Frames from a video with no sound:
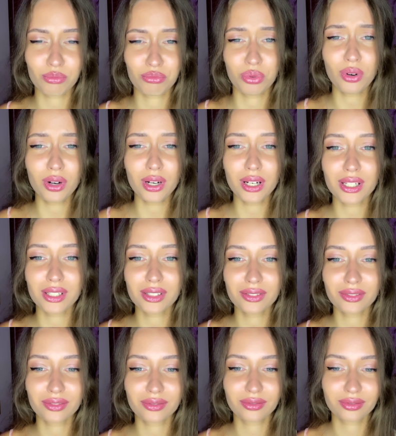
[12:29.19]
Boring.
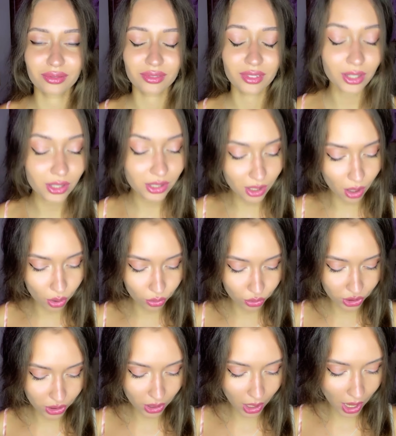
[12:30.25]
So
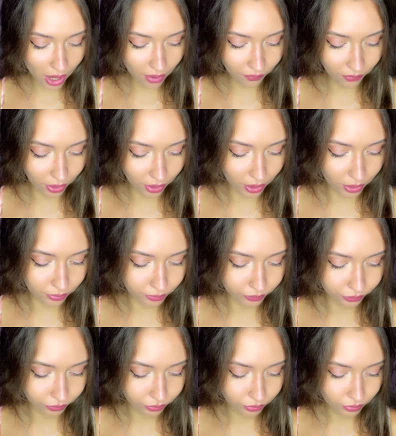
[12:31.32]
she have. Um,
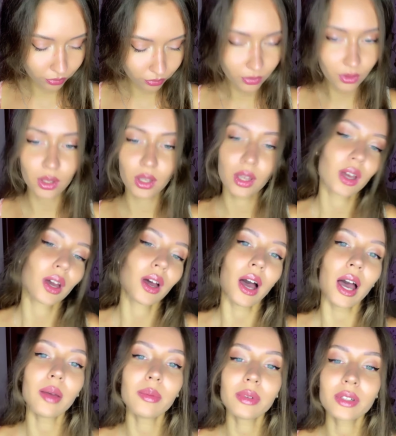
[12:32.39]

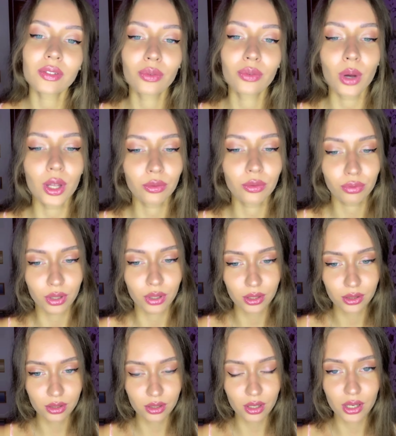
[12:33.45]
I meet with one
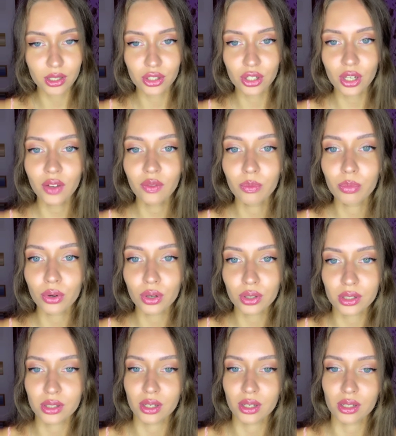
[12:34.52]
friend, and she have
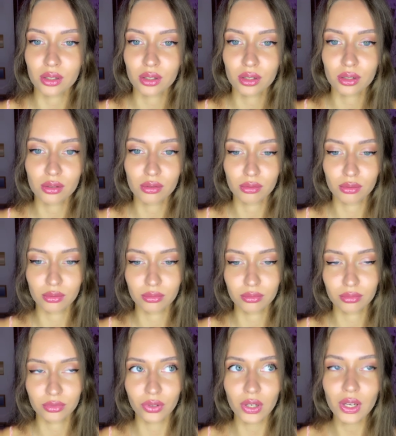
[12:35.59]
birthday soon,
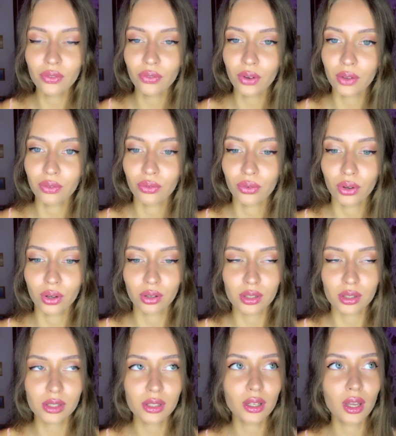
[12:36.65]
25 of
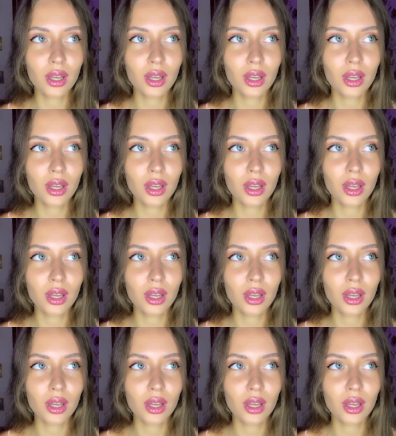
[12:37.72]
August.